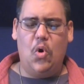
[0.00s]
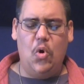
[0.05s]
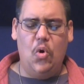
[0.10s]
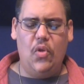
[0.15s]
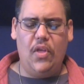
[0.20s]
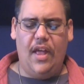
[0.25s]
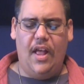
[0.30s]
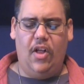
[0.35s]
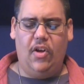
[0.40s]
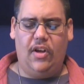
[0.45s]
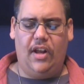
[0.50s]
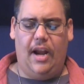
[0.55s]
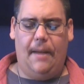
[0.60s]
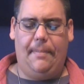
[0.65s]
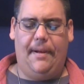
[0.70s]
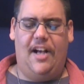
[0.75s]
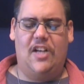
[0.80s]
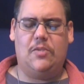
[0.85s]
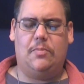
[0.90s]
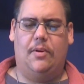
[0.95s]
the hell can I
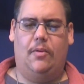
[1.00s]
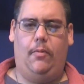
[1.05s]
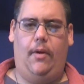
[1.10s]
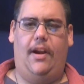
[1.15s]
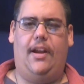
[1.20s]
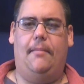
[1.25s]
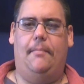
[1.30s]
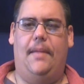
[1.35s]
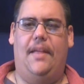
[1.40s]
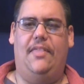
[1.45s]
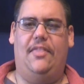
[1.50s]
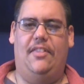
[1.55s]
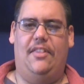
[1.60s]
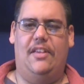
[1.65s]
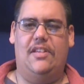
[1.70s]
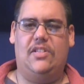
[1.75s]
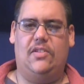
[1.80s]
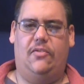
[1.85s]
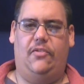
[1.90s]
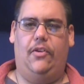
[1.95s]
possibly recommend
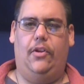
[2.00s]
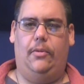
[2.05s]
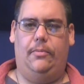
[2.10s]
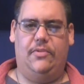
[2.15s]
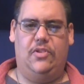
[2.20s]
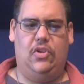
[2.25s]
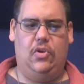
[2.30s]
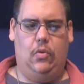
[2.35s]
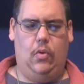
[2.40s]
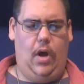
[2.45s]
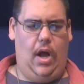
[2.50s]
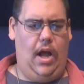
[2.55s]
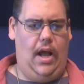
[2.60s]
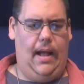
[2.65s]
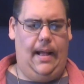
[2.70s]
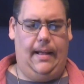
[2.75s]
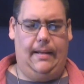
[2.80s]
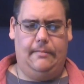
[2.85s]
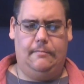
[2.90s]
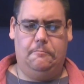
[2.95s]
this film to?
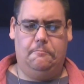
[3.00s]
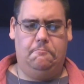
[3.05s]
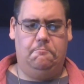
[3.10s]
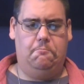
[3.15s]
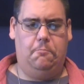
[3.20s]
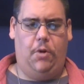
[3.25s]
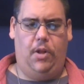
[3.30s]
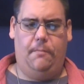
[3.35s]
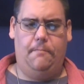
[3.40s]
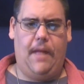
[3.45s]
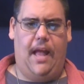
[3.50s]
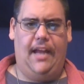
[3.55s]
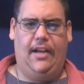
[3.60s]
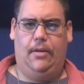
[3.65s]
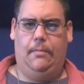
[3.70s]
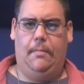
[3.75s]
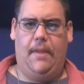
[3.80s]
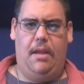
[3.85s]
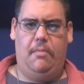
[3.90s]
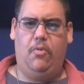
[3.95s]
Well, I
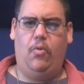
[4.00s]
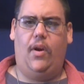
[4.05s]
could maybe